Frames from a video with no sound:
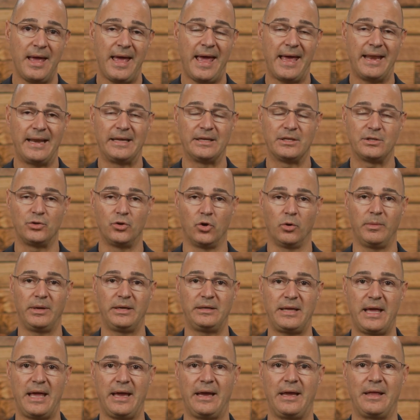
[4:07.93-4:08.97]
and it's
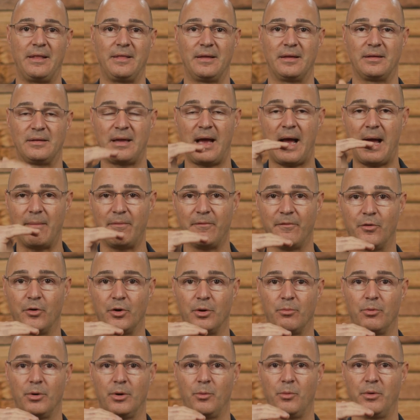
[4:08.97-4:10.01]
normally taking the top
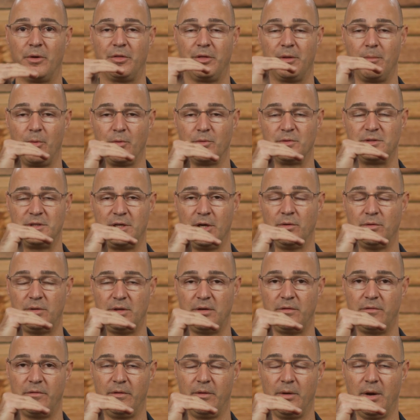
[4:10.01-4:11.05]
vertebra with the most
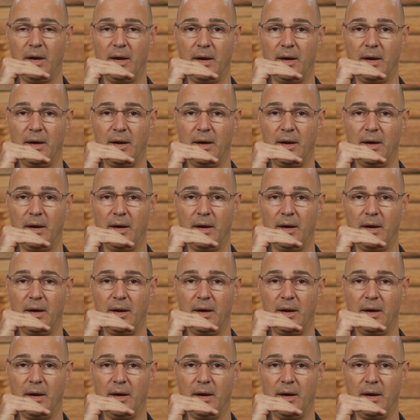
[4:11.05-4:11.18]
tilted